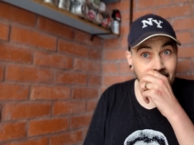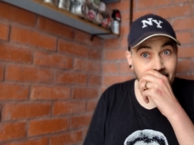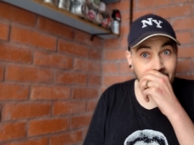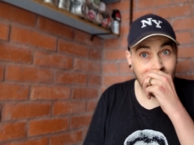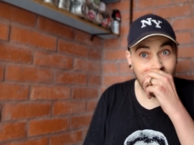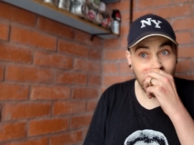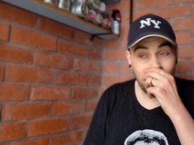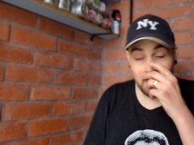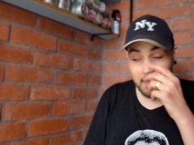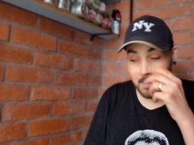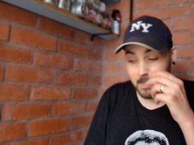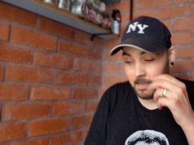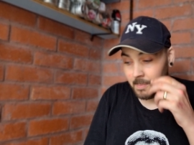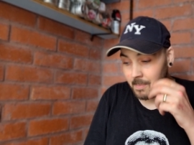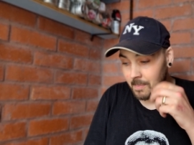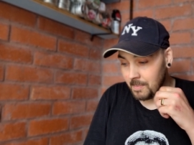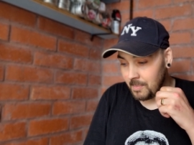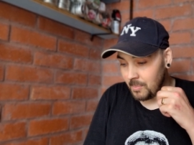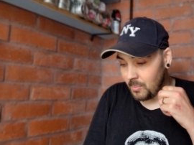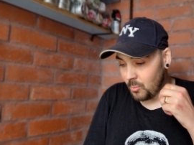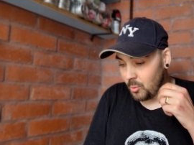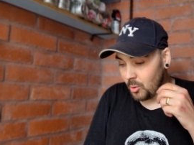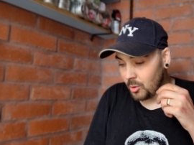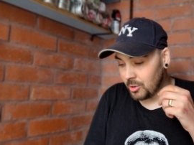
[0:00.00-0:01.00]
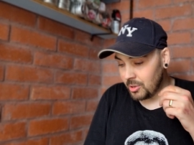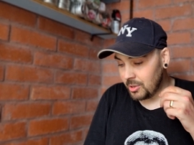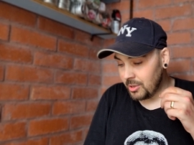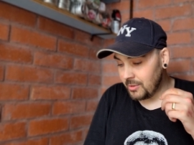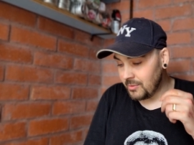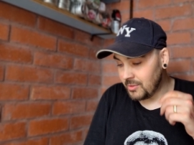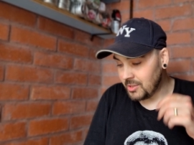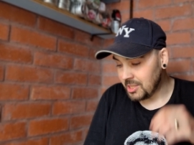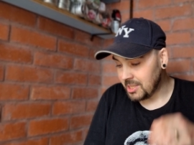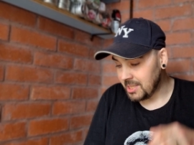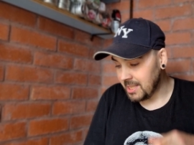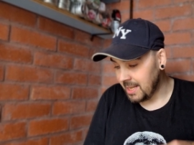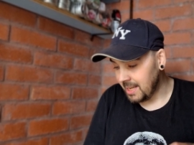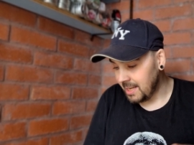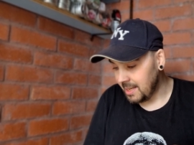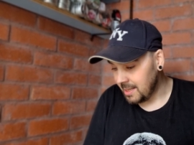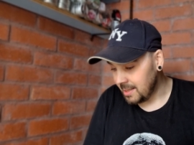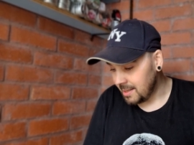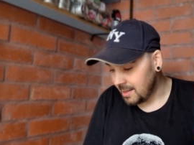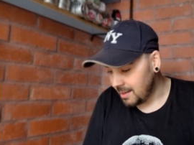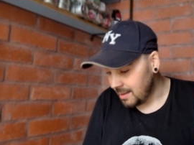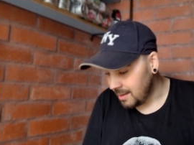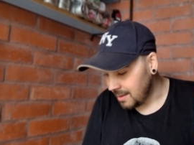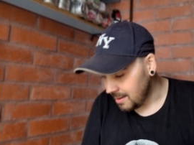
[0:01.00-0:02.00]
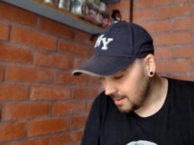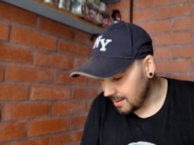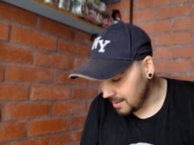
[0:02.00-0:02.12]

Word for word: Um, one you've seen,